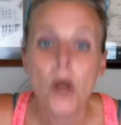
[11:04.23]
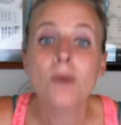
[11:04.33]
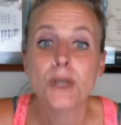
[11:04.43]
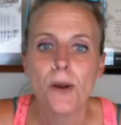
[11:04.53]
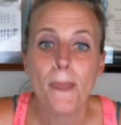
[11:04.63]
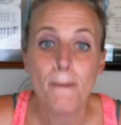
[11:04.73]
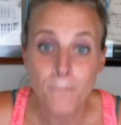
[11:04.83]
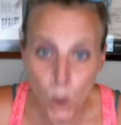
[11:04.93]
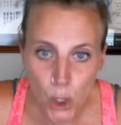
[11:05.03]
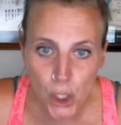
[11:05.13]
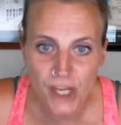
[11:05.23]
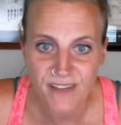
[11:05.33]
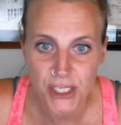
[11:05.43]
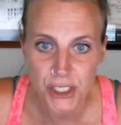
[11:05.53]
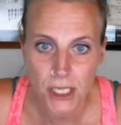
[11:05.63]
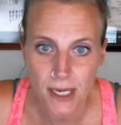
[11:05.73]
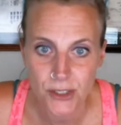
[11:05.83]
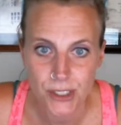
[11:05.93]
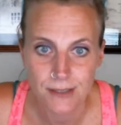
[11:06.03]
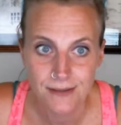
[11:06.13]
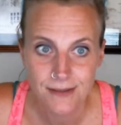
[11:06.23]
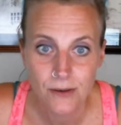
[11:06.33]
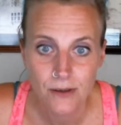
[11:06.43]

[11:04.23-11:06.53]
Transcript: I'm sorry, the Board of Education.